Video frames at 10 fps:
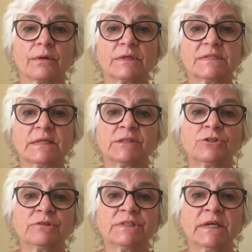Send
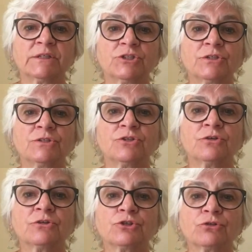your attention to
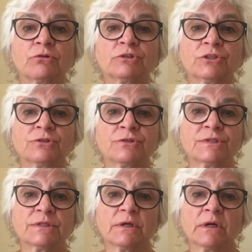your
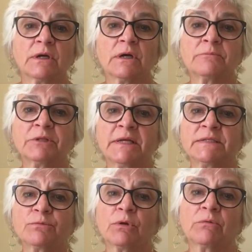shoulders, a
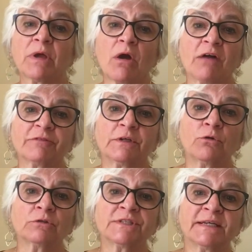place where we often
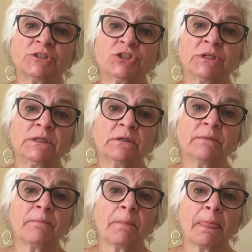hold tension
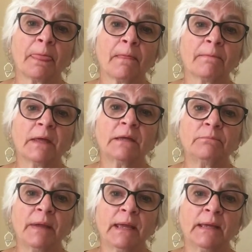and
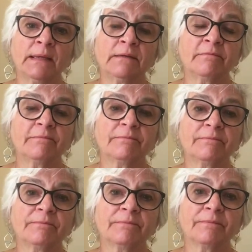pain,
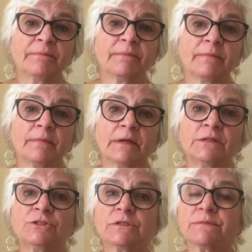
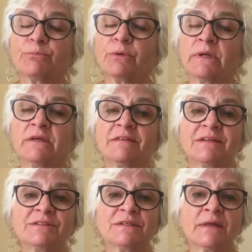and just breathe
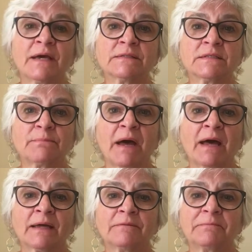into that spot.